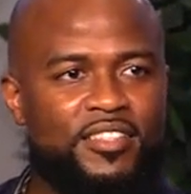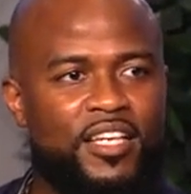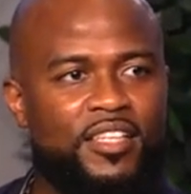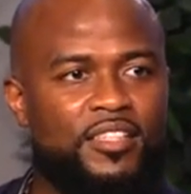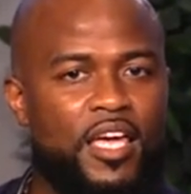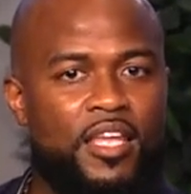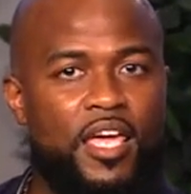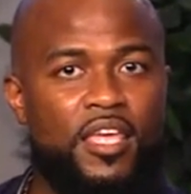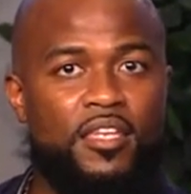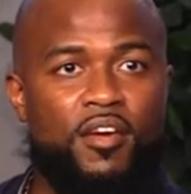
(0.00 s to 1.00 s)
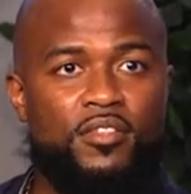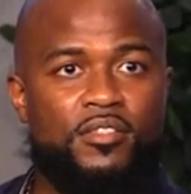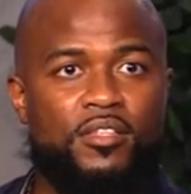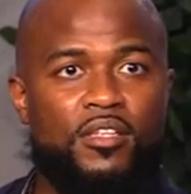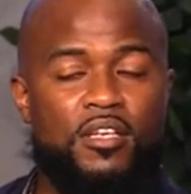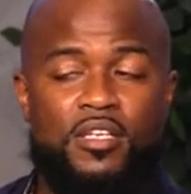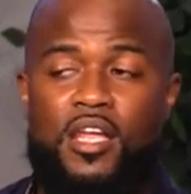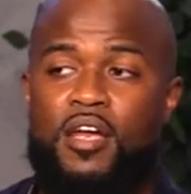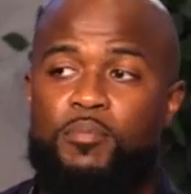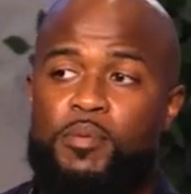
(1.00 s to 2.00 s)
there's a
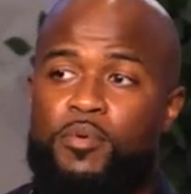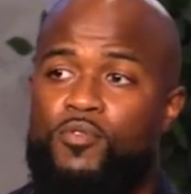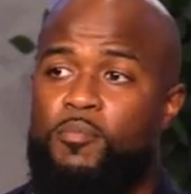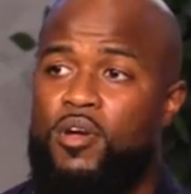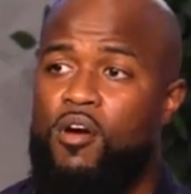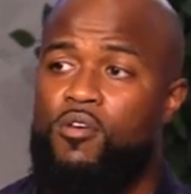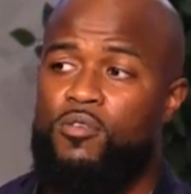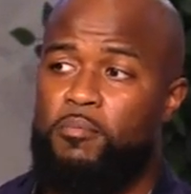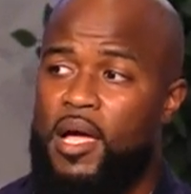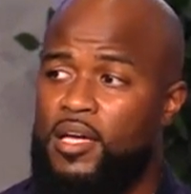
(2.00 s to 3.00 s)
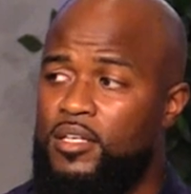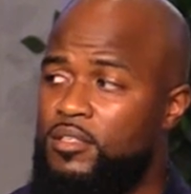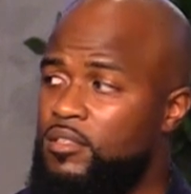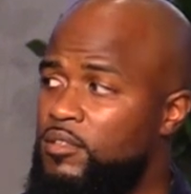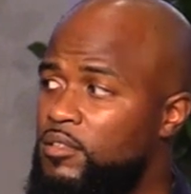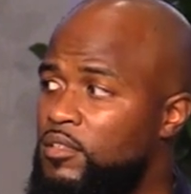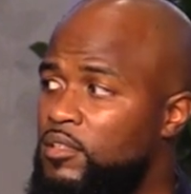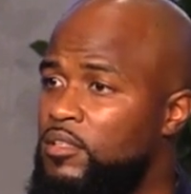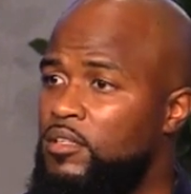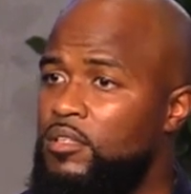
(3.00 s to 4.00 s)
lot of people who've been hurt by it.
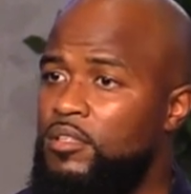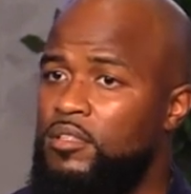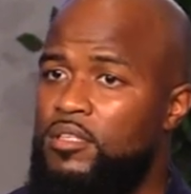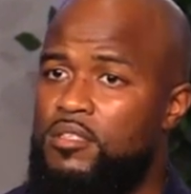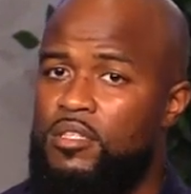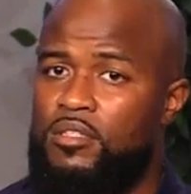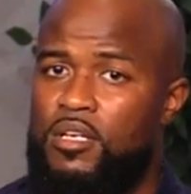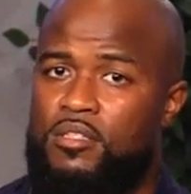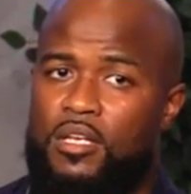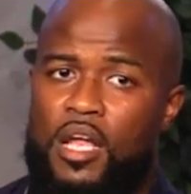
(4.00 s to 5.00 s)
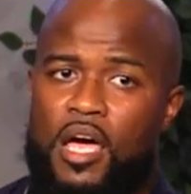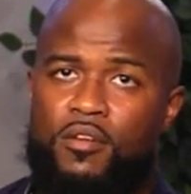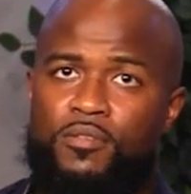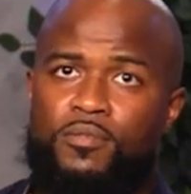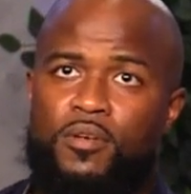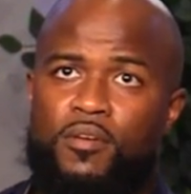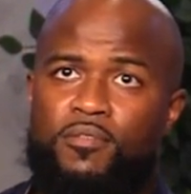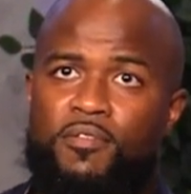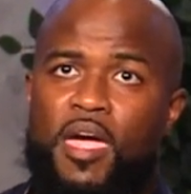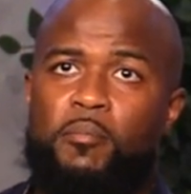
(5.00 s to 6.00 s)
There's a lot of
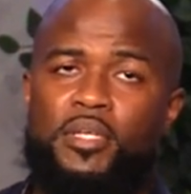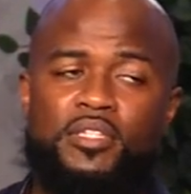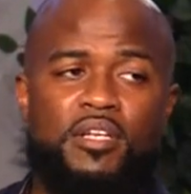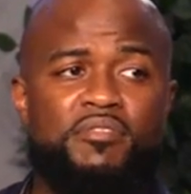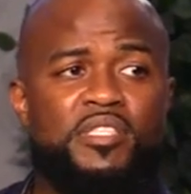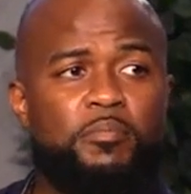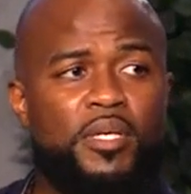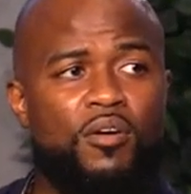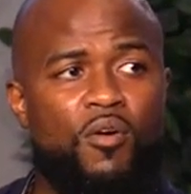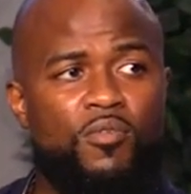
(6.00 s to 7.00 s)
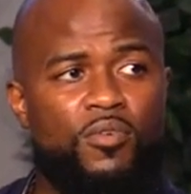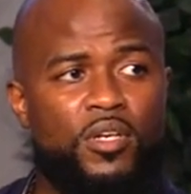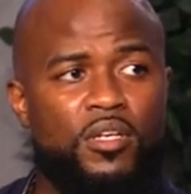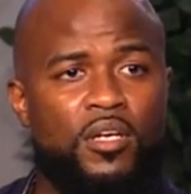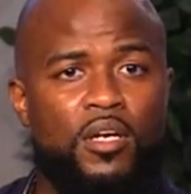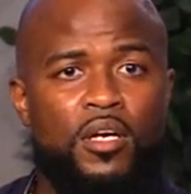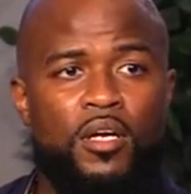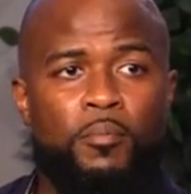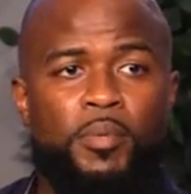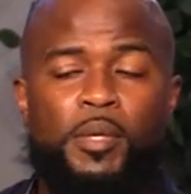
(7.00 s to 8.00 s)
families that have split over it.
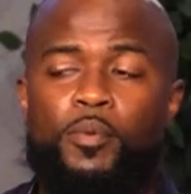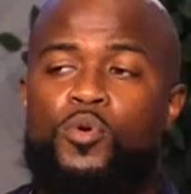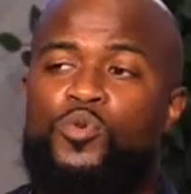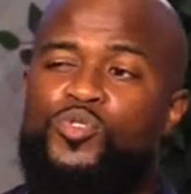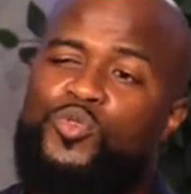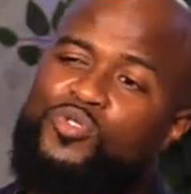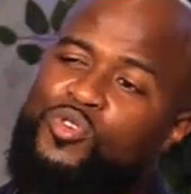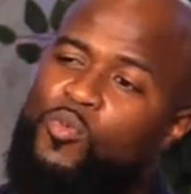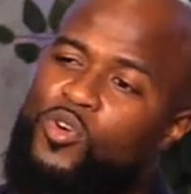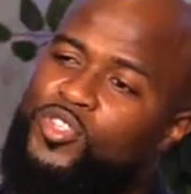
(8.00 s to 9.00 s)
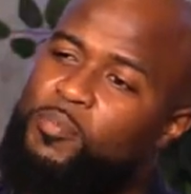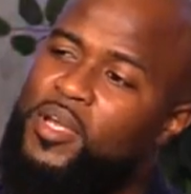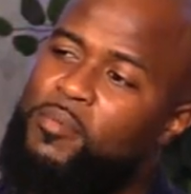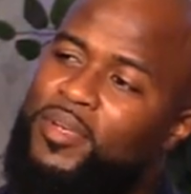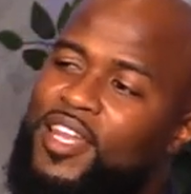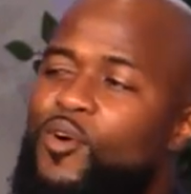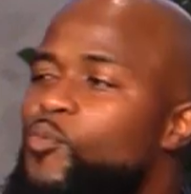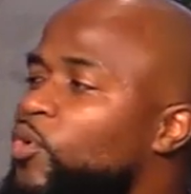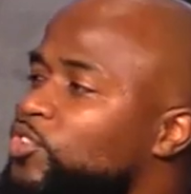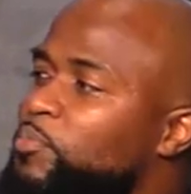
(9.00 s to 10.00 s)
People who used to worship at it, but they
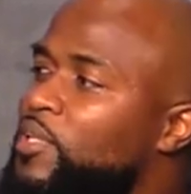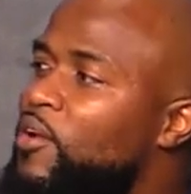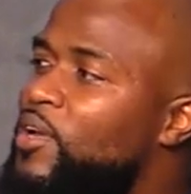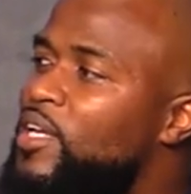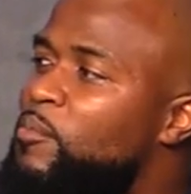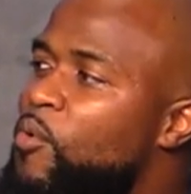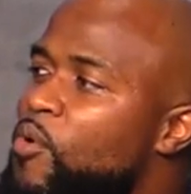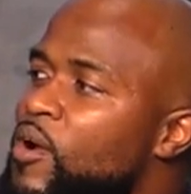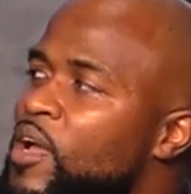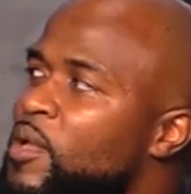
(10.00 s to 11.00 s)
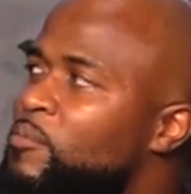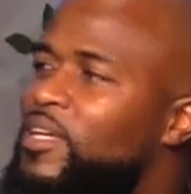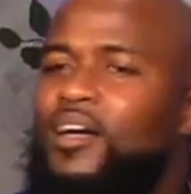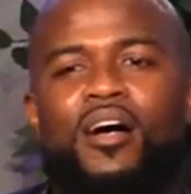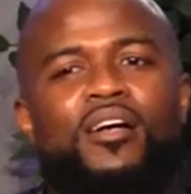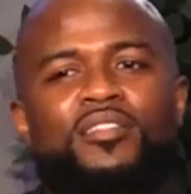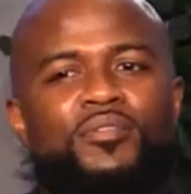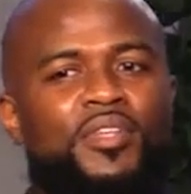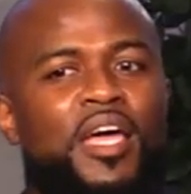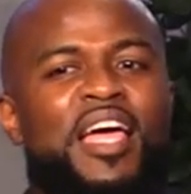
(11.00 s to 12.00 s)
don't worship there anymore because
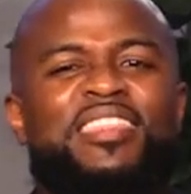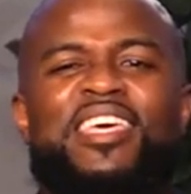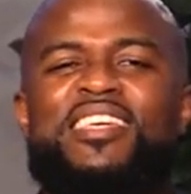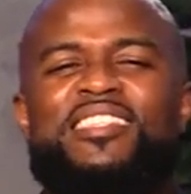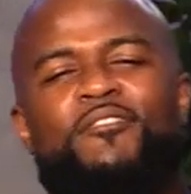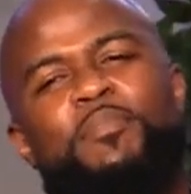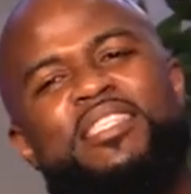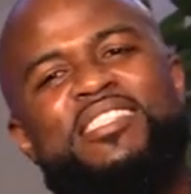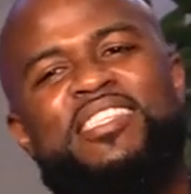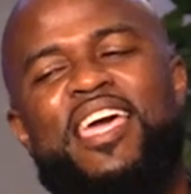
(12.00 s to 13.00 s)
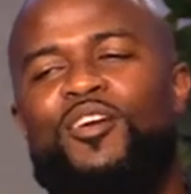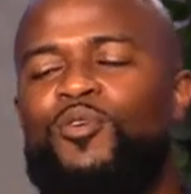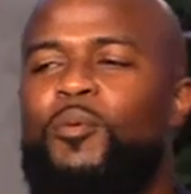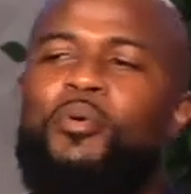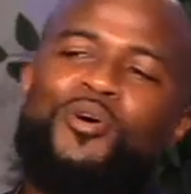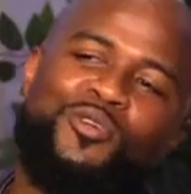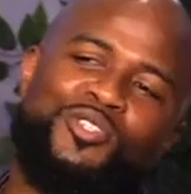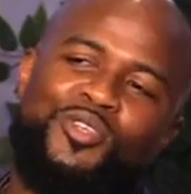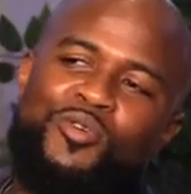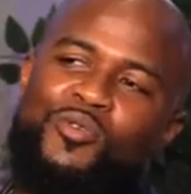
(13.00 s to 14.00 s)
of the things have been said on a
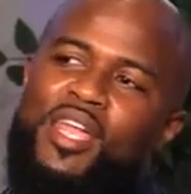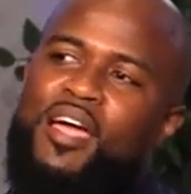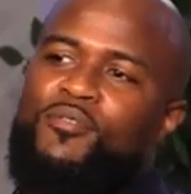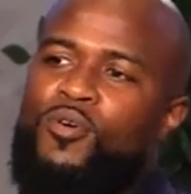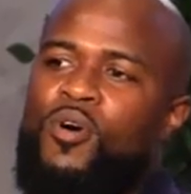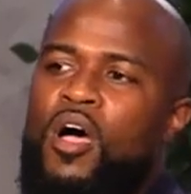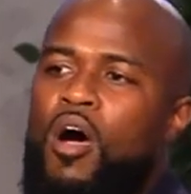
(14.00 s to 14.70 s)
personal level